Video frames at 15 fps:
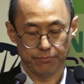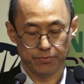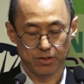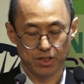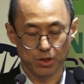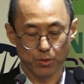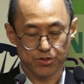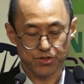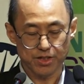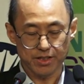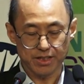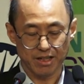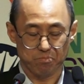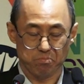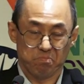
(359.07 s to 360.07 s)
you will see
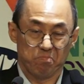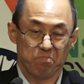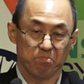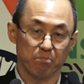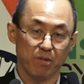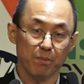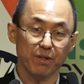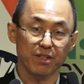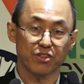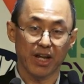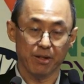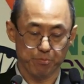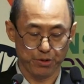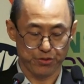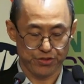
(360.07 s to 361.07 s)
that maybe
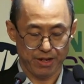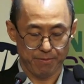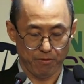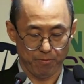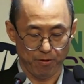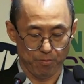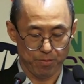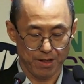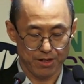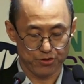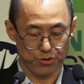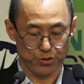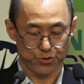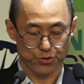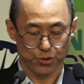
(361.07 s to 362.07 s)
10% plus
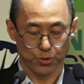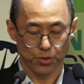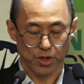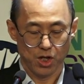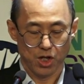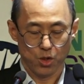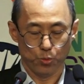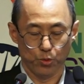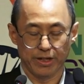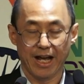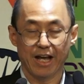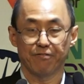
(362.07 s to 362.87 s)
or so would have